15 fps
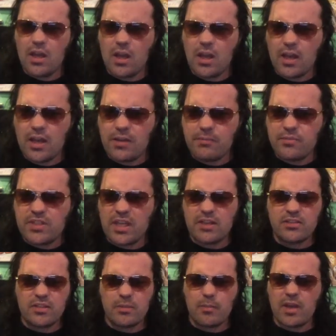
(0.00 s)

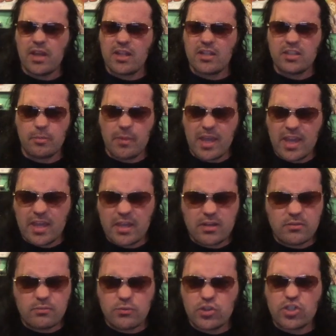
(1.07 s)

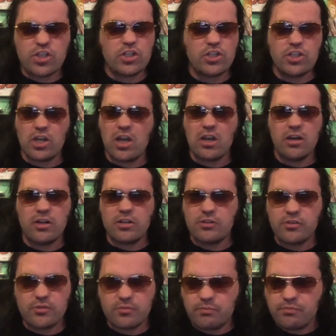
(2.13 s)
Demian,
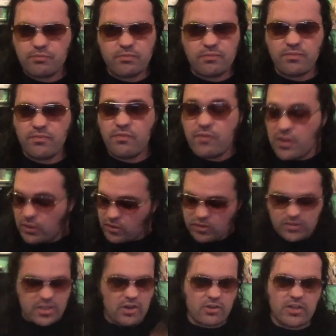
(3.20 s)
Shishar's villain
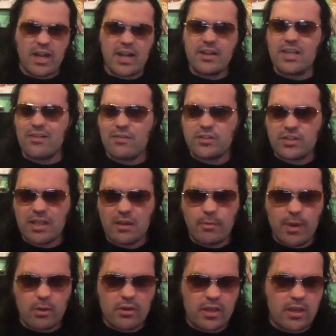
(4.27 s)
character. I didn't give a damn
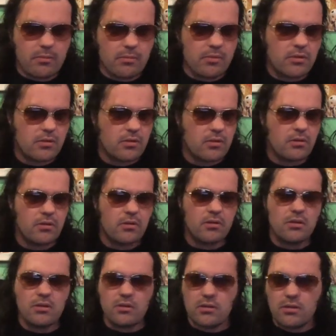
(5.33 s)
about him.
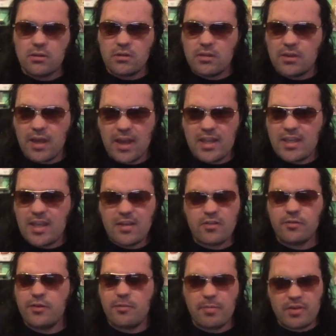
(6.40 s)
I didn't
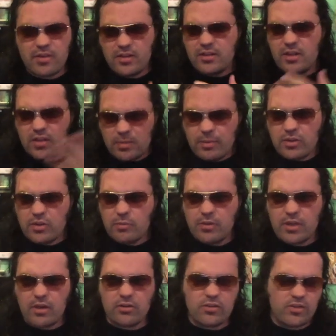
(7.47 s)
give basically nothing about the human
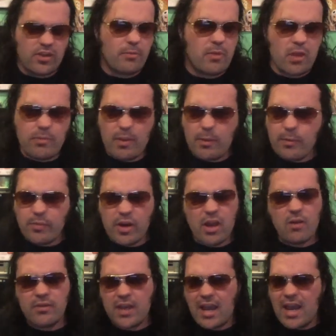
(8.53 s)
character. Yeah, Millie Bobby
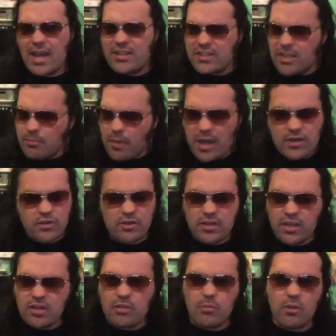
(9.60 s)
Brown, yeah, I didn't mind her in King
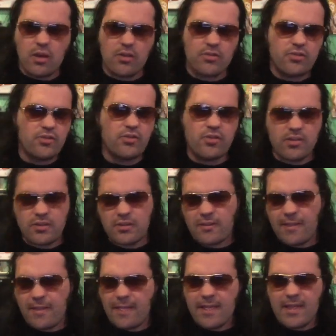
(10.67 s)
of the Monsters.
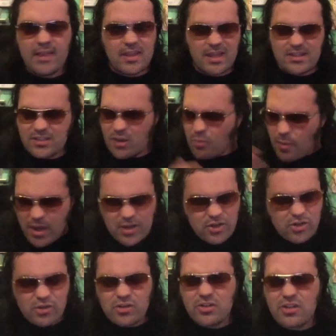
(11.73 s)
Don't mind
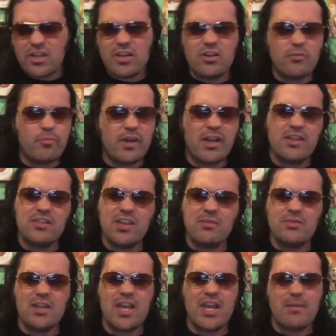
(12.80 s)
her here, but at the same
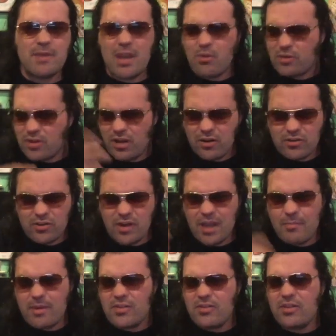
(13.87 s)
time, now her character, I
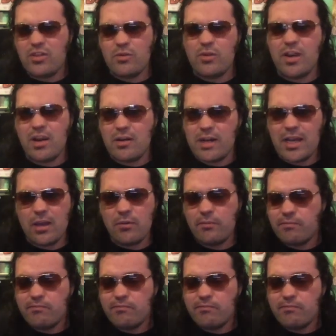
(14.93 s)
basically don't care now.